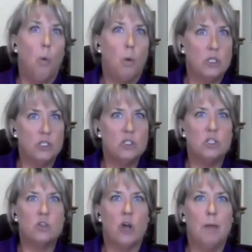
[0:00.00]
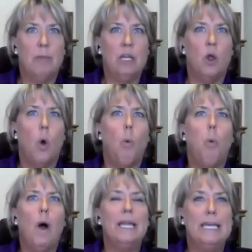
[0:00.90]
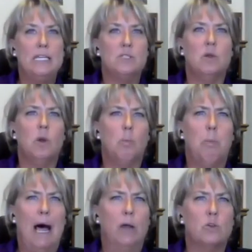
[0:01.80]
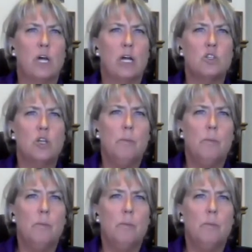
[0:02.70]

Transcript: we're just describing what is BioTouch.